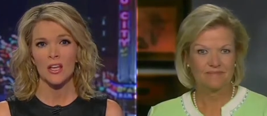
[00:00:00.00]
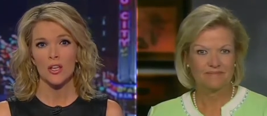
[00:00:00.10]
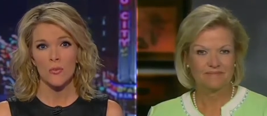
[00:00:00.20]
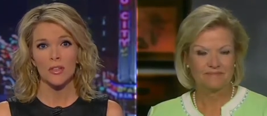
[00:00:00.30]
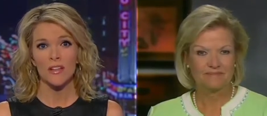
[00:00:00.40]

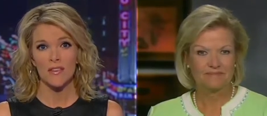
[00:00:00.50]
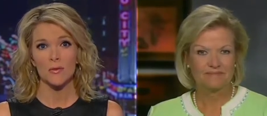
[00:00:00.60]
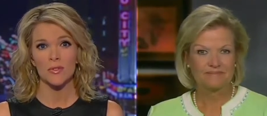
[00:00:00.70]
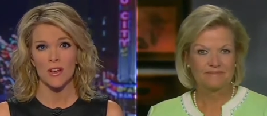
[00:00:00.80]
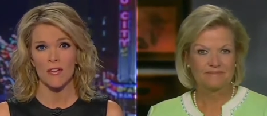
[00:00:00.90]
Speaker 1: You believe this
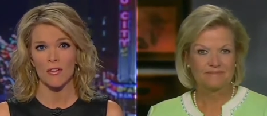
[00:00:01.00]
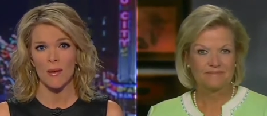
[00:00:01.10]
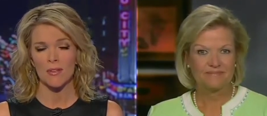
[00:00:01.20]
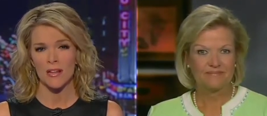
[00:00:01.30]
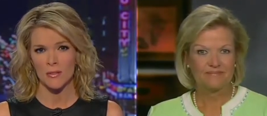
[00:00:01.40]
was a
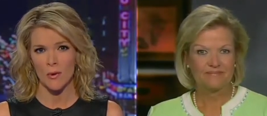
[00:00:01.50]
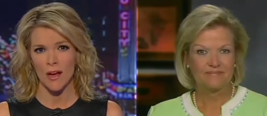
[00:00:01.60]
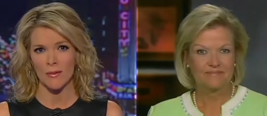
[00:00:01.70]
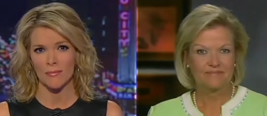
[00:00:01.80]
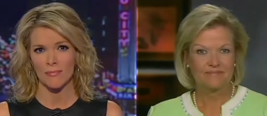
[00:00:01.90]
cover-up.
Speaker 2: Tell us
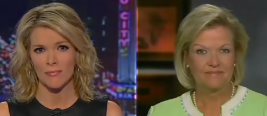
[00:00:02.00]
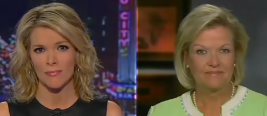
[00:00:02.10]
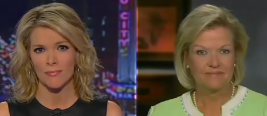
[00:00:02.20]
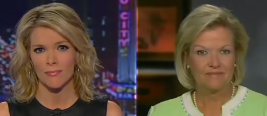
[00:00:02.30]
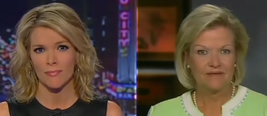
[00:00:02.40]
why.
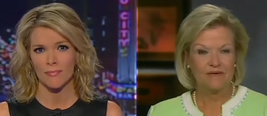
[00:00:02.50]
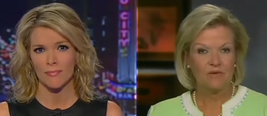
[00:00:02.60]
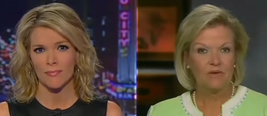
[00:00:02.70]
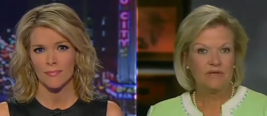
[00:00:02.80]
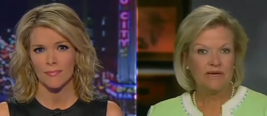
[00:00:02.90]

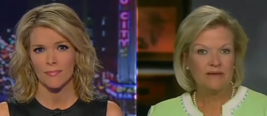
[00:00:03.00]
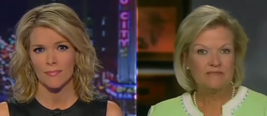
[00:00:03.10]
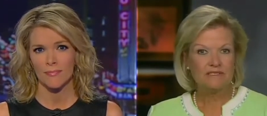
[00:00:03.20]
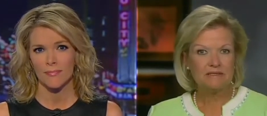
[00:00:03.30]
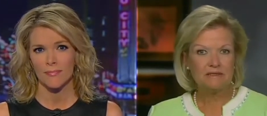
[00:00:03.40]
Well, I
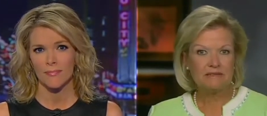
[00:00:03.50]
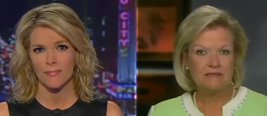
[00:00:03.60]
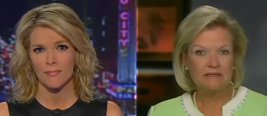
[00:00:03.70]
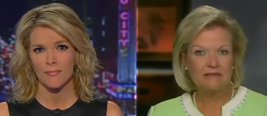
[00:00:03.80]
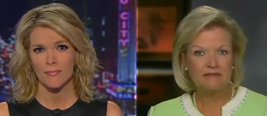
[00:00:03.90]
absolutely
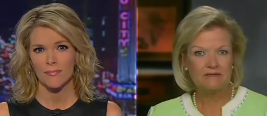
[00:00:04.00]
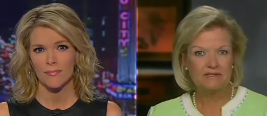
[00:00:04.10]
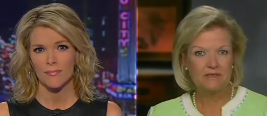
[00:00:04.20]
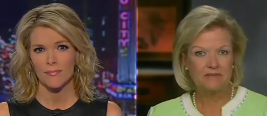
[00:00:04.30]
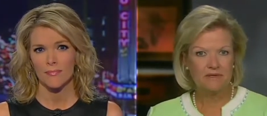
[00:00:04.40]
think that there's
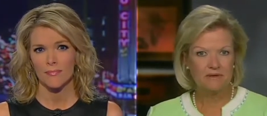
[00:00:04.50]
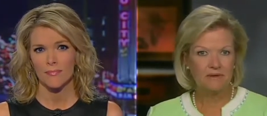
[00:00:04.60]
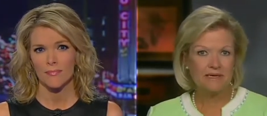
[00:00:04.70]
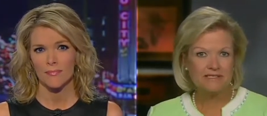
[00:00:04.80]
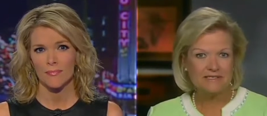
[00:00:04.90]
something
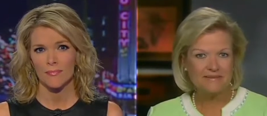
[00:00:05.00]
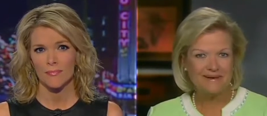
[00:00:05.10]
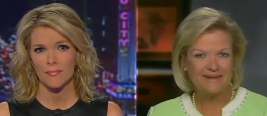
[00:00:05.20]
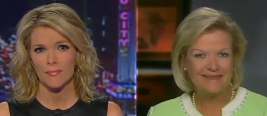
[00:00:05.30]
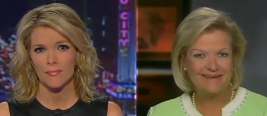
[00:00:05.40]
crazy
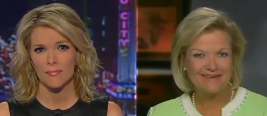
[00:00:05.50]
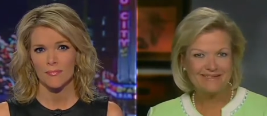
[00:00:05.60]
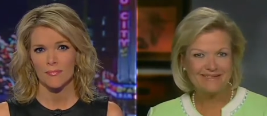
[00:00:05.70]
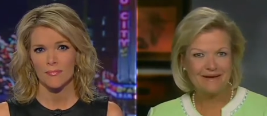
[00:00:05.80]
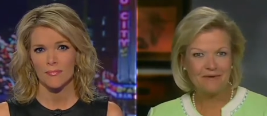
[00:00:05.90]
about
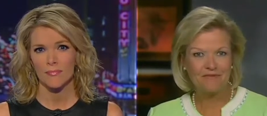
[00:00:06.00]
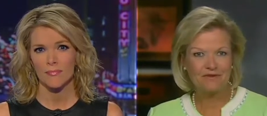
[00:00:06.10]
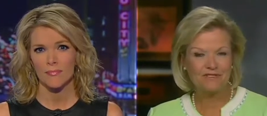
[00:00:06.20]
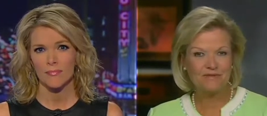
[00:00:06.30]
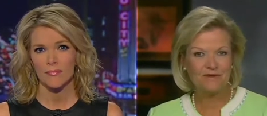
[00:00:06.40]
this. I mean,
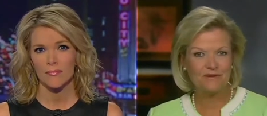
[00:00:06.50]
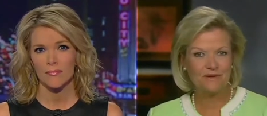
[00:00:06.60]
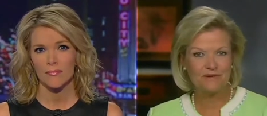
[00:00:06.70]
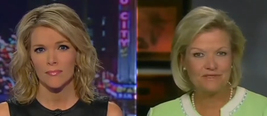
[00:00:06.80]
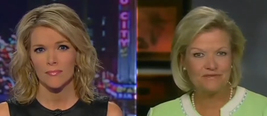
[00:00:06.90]
first of all, there are
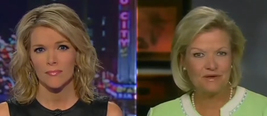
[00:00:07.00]
all these